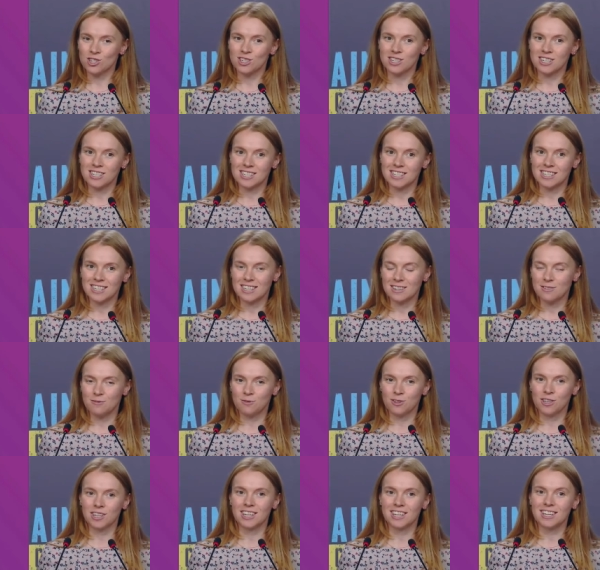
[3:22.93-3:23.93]
for a number
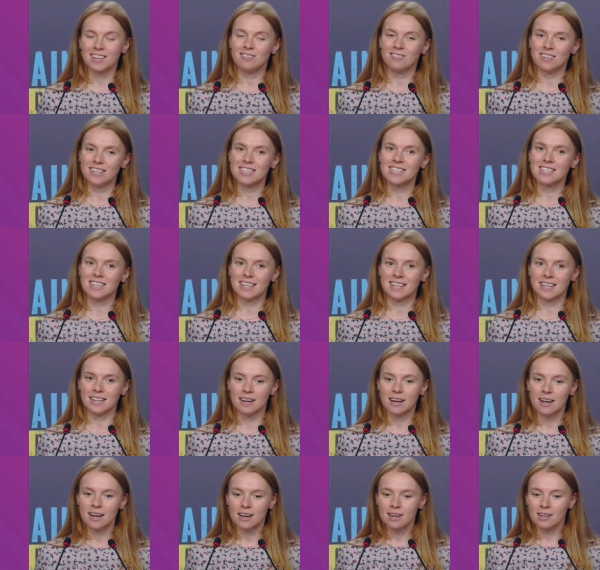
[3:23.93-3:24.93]
of reasons,
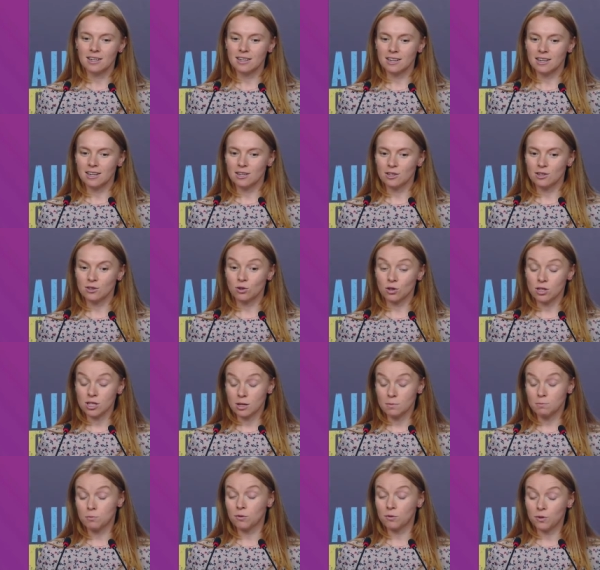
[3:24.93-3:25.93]
had to
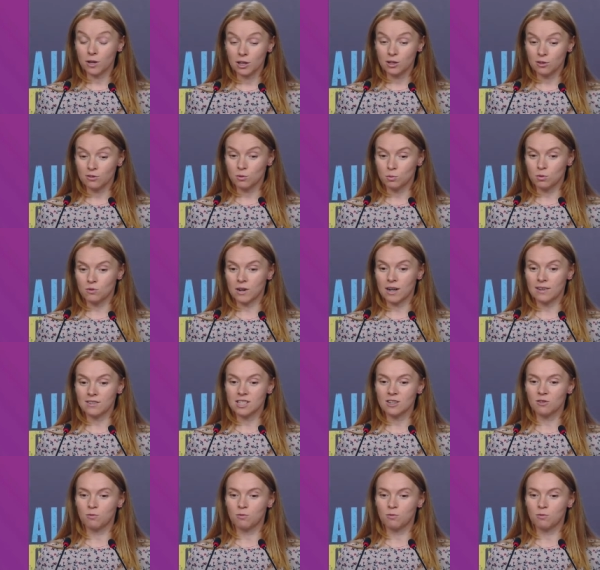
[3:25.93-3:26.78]
end up here.